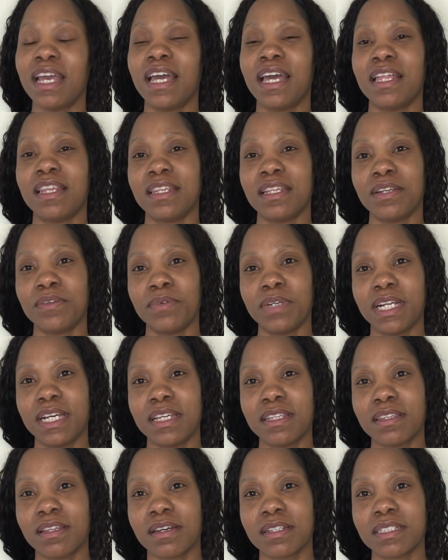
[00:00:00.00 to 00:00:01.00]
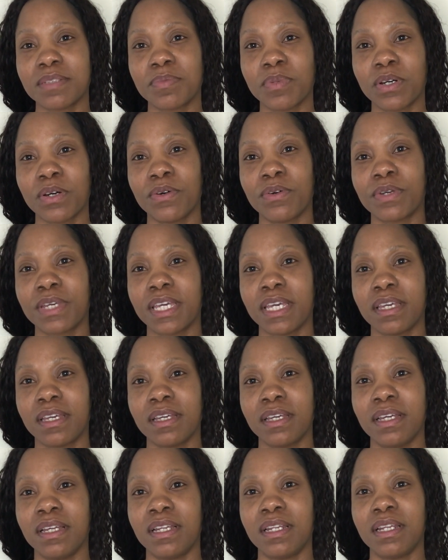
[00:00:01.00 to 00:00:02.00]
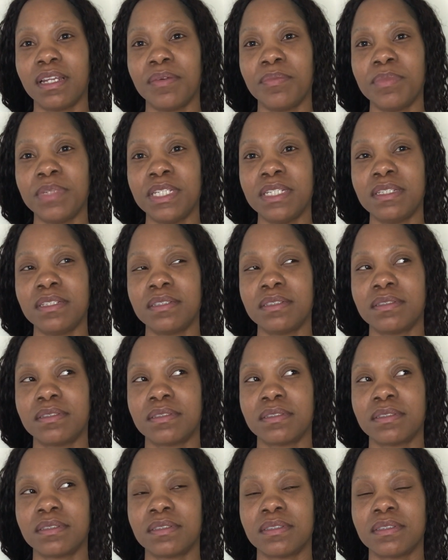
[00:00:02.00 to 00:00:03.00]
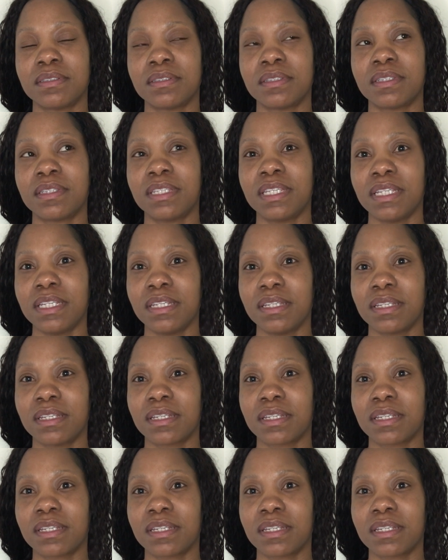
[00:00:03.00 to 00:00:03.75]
And then when I thought about, okay, let me think